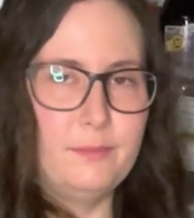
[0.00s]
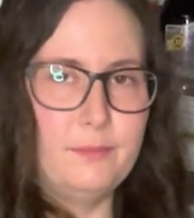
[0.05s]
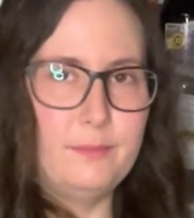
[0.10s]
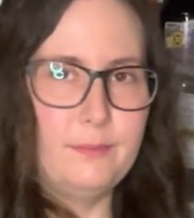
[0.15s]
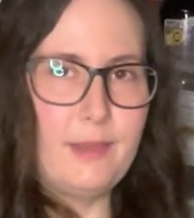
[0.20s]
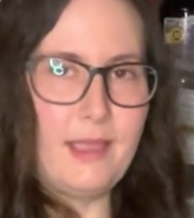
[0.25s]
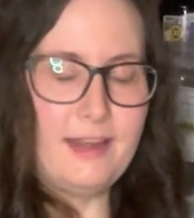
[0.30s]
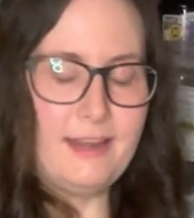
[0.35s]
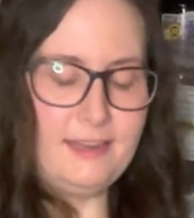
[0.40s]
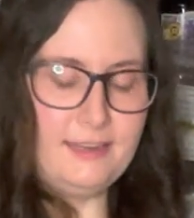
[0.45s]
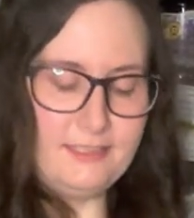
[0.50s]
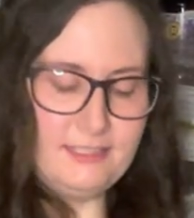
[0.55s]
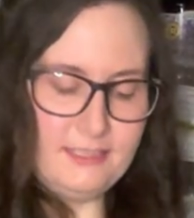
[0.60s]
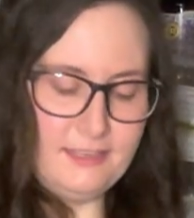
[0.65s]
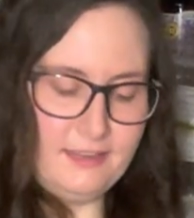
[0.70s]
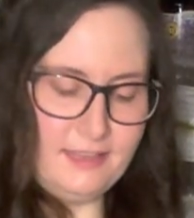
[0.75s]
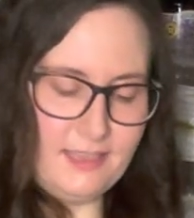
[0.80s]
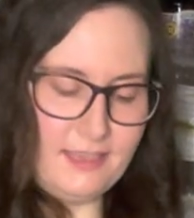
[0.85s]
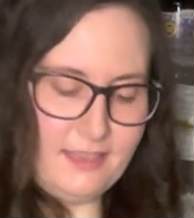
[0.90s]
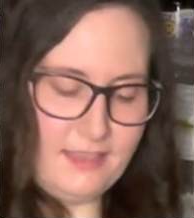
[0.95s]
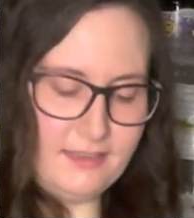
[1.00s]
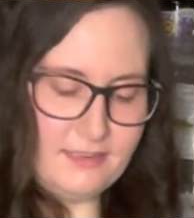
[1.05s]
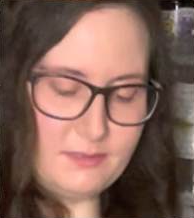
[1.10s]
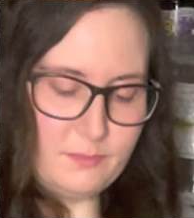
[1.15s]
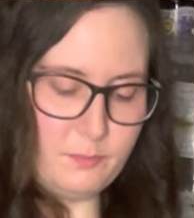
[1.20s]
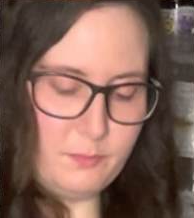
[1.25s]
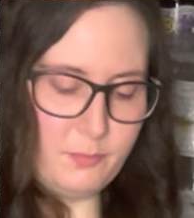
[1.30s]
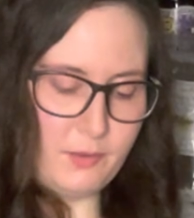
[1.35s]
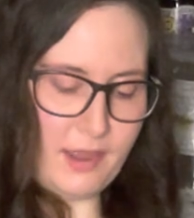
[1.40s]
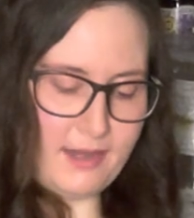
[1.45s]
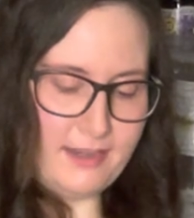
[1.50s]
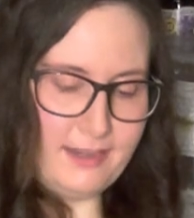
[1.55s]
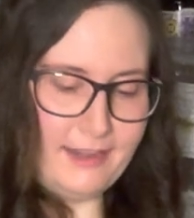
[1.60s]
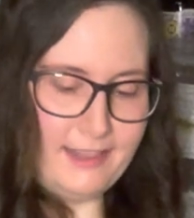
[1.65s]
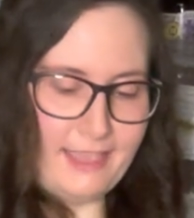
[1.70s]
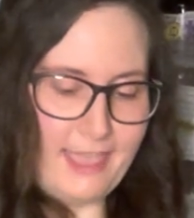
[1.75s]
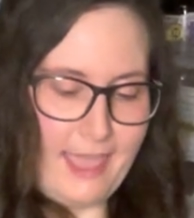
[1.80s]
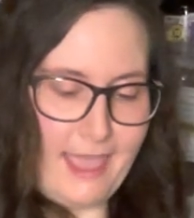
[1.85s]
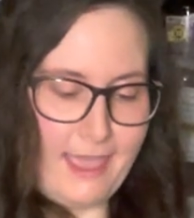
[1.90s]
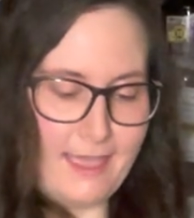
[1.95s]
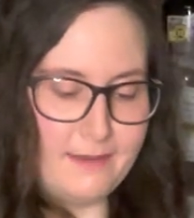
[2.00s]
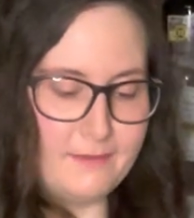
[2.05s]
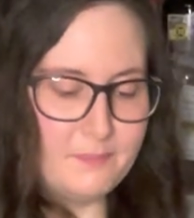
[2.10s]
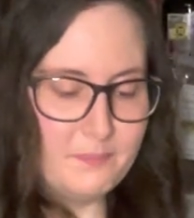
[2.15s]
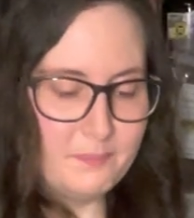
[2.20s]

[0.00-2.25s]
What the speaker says: ready to eat bread in a can.